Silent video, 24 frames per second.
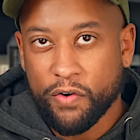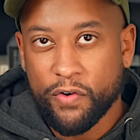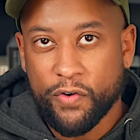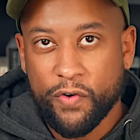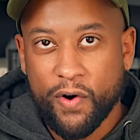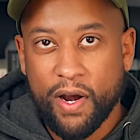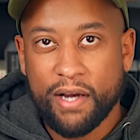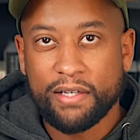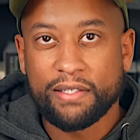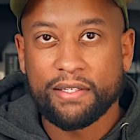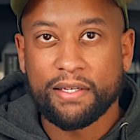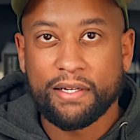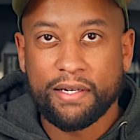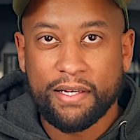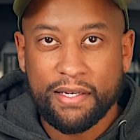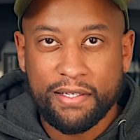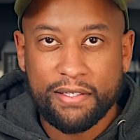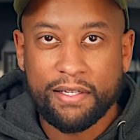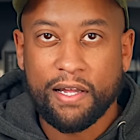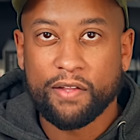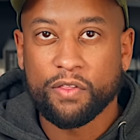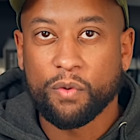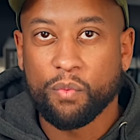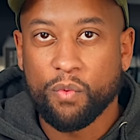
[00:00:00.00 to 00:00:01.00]
Christ and he's
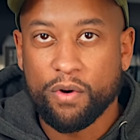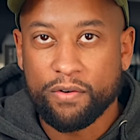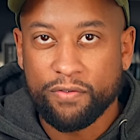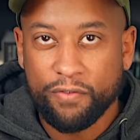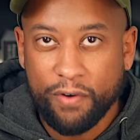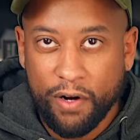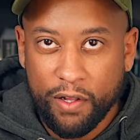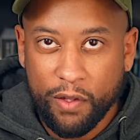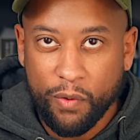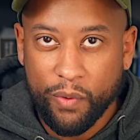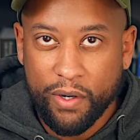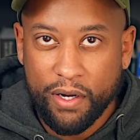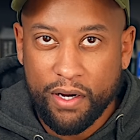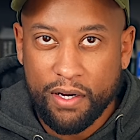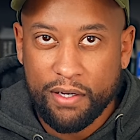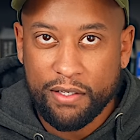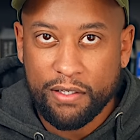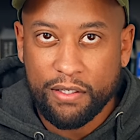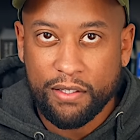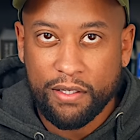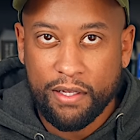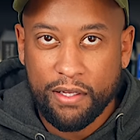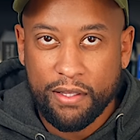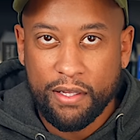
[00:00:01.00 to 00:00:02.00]
not the one following
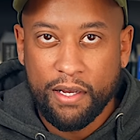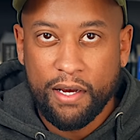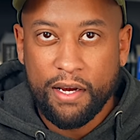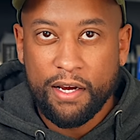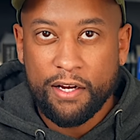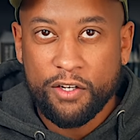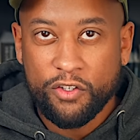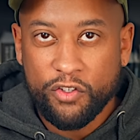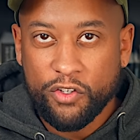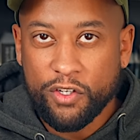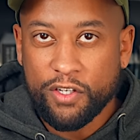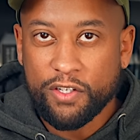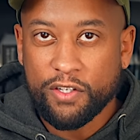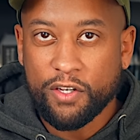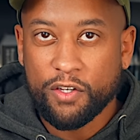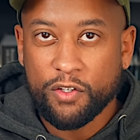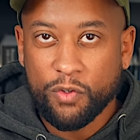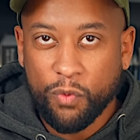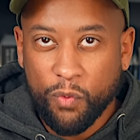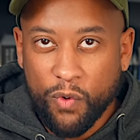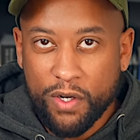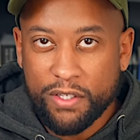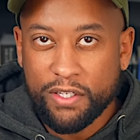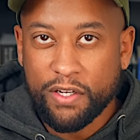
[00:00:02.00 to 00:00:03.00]
us, then Jesus
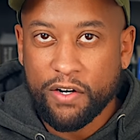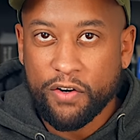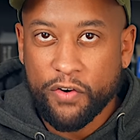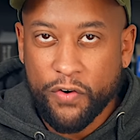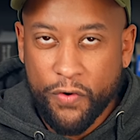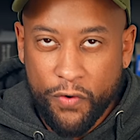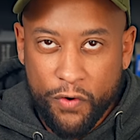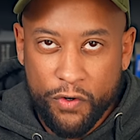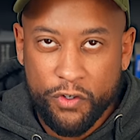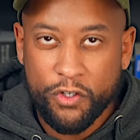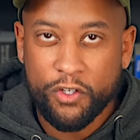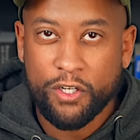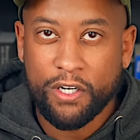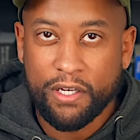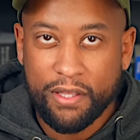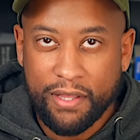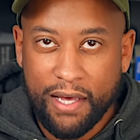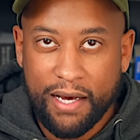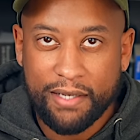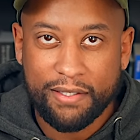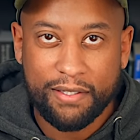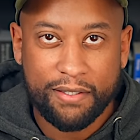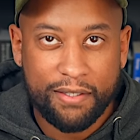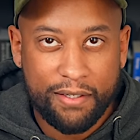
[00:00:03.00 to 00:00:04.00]
wasn't a Christian in
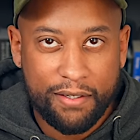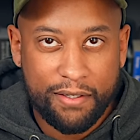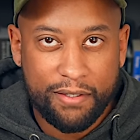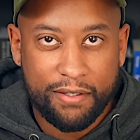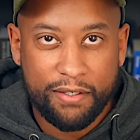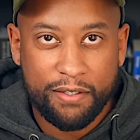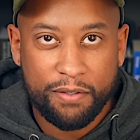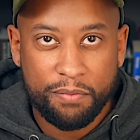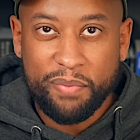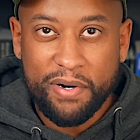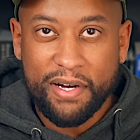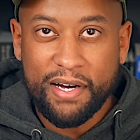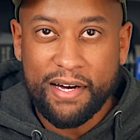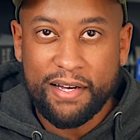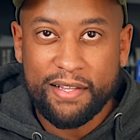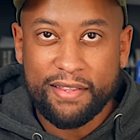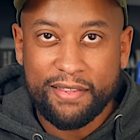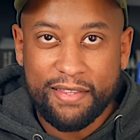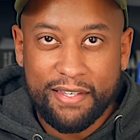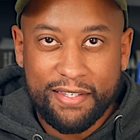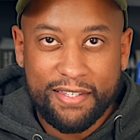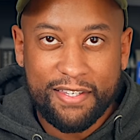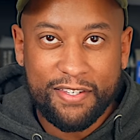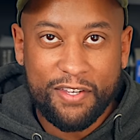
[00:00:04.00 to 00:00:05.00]
that sense. But
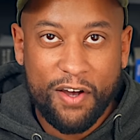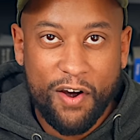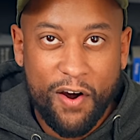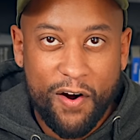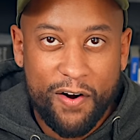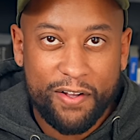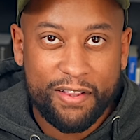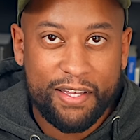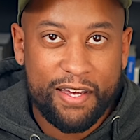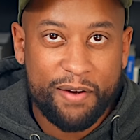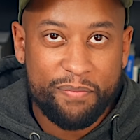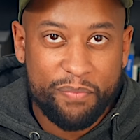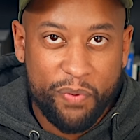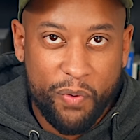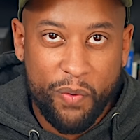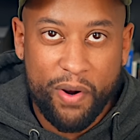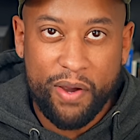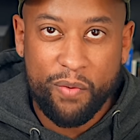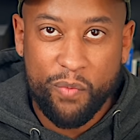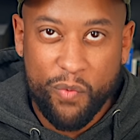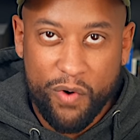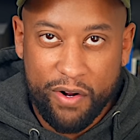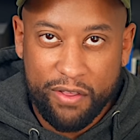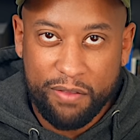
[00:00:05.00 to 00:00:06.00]
this is hardly a
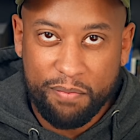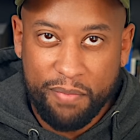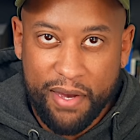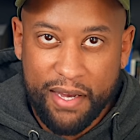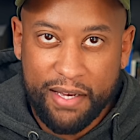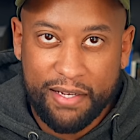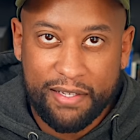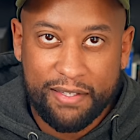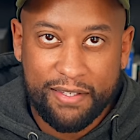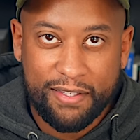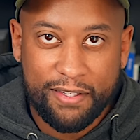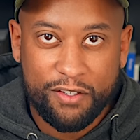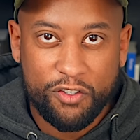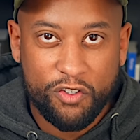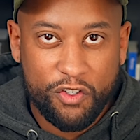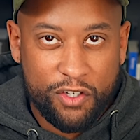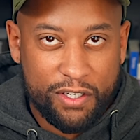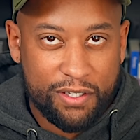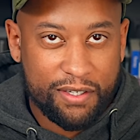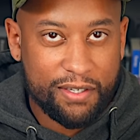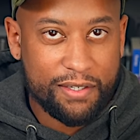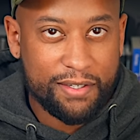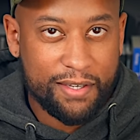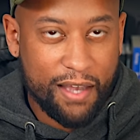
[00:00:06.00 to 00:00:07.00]
point worth making since
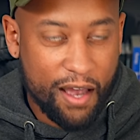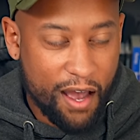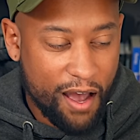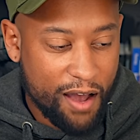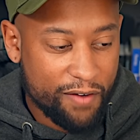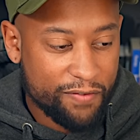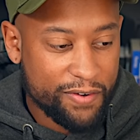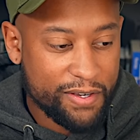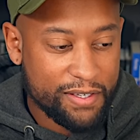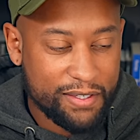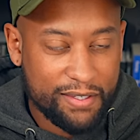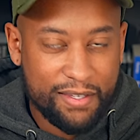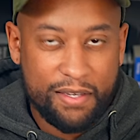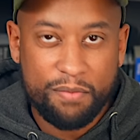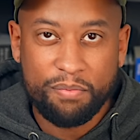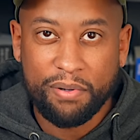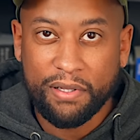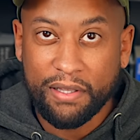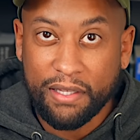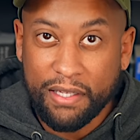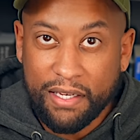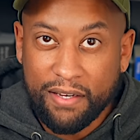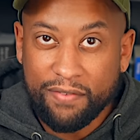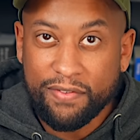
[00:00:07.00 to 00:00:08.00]
Jesus obviously
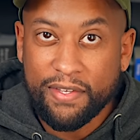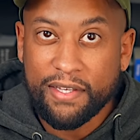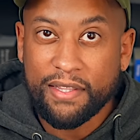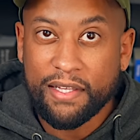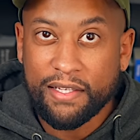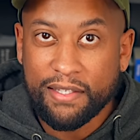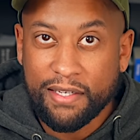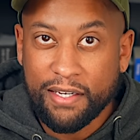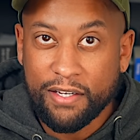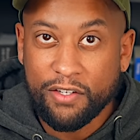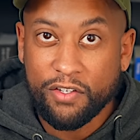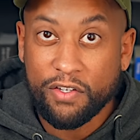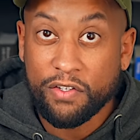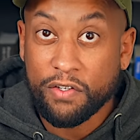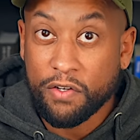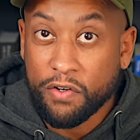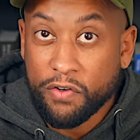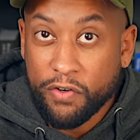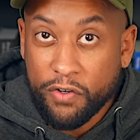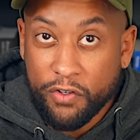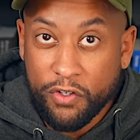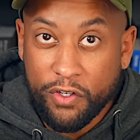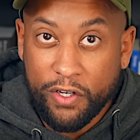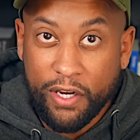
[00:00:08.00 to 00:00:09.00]
believed in the teachings of
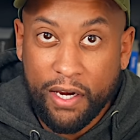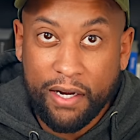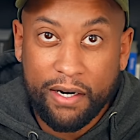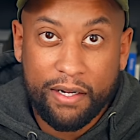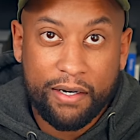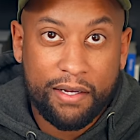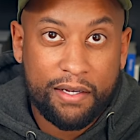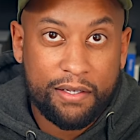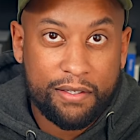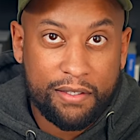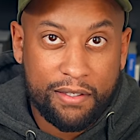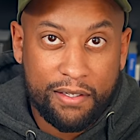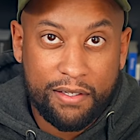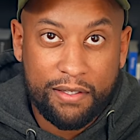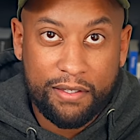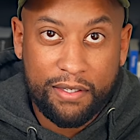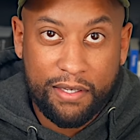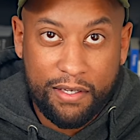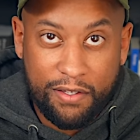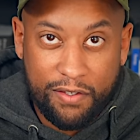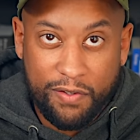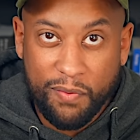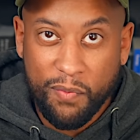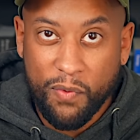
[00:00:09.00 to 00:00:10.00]
Christianity since
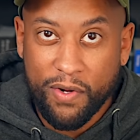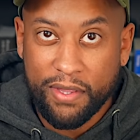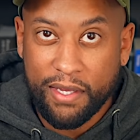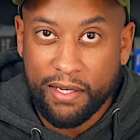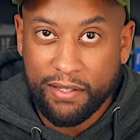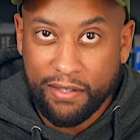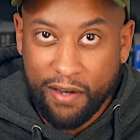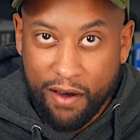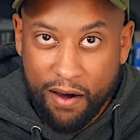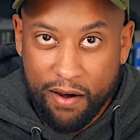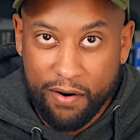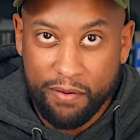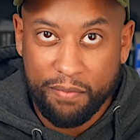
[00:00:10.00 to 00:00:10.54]
he's the one that taught